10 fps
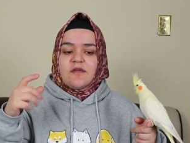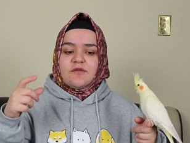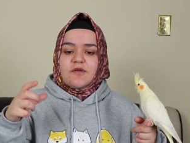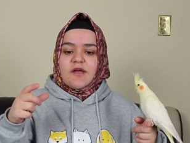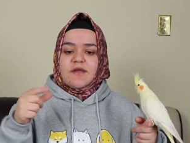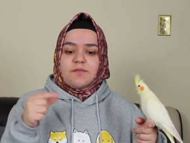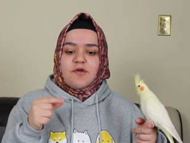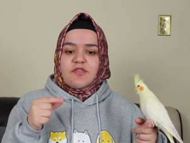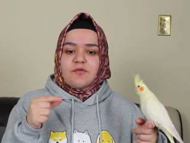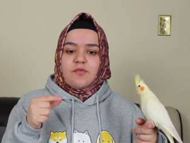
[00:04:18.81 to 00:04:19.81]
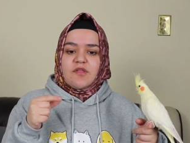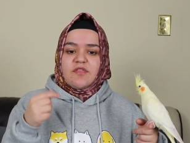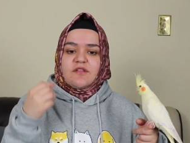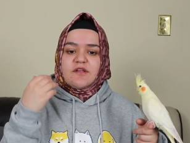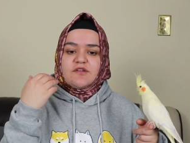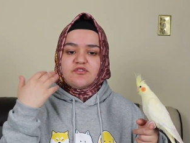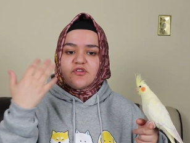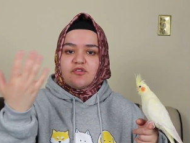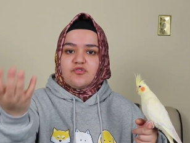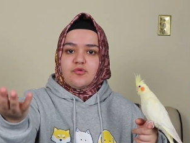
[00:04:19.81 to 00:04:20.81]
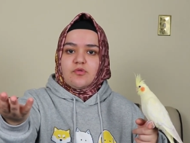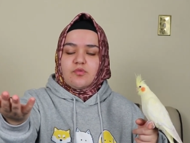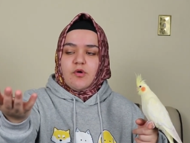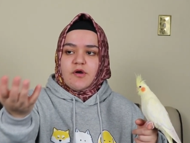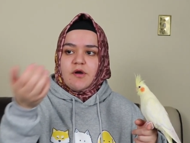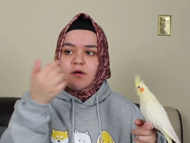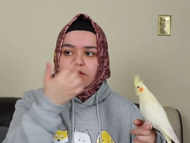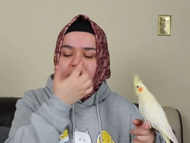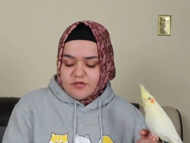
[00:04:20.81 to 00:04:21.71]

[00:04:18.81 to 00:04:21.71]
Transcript: You kind of press it once and then it just shoots water out.